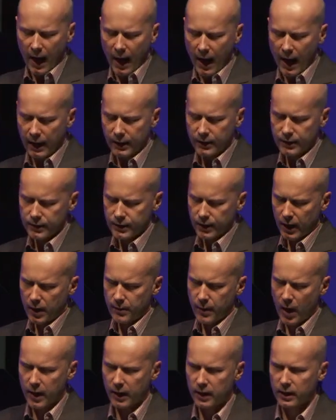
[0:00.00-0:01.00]
And
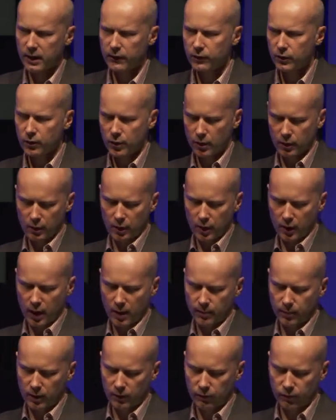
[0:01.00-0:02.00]
um, I can give you a, a
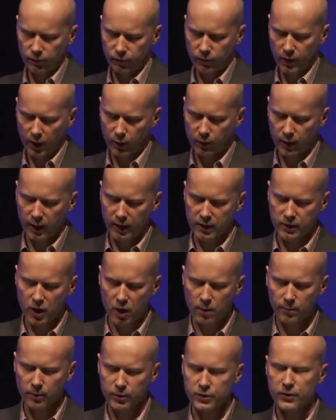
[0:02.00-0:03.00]
couple of uh, quick
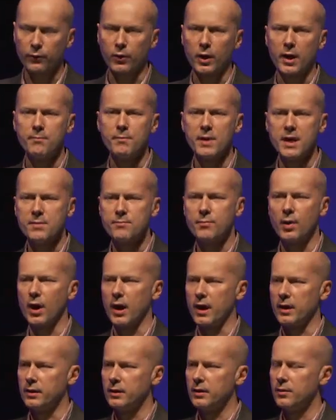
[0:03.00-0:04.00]
examples of what I mean
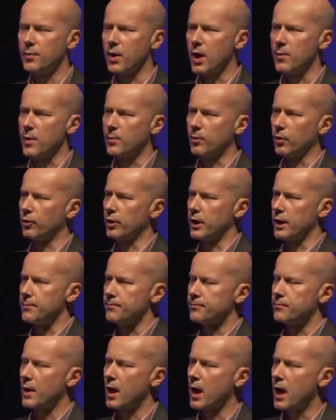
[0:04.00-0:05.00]
by biomimicry.
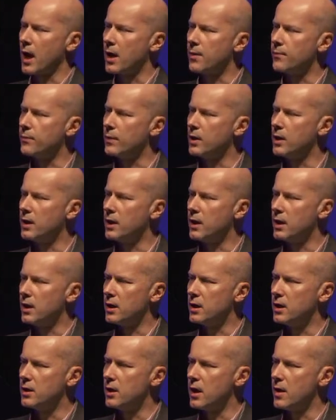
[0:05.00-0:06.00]
Um,
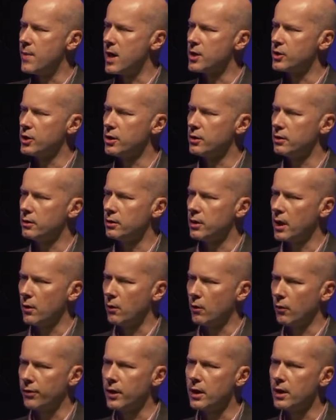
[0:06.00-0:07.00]
imagine uh,
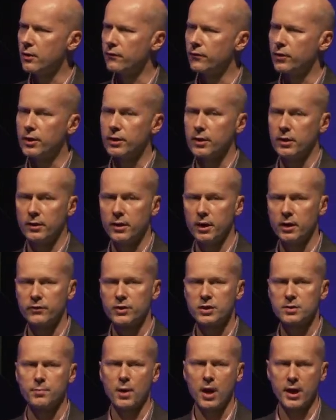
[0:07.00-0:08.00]
or think of, a, think of
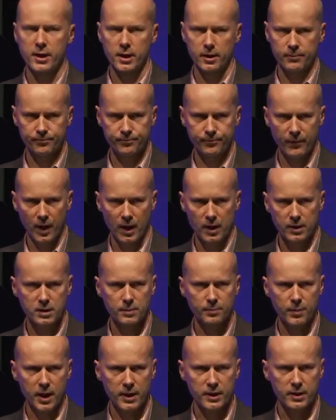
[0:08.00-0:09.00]
a spider and
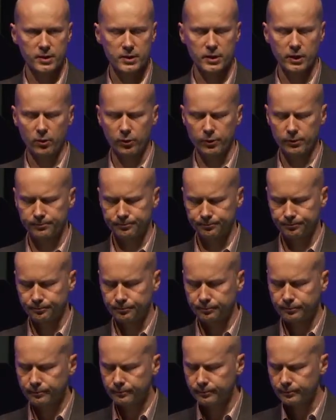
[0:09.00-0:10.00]
spider silk.
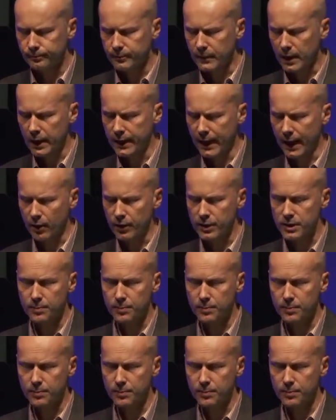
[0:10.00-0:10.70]
Now, a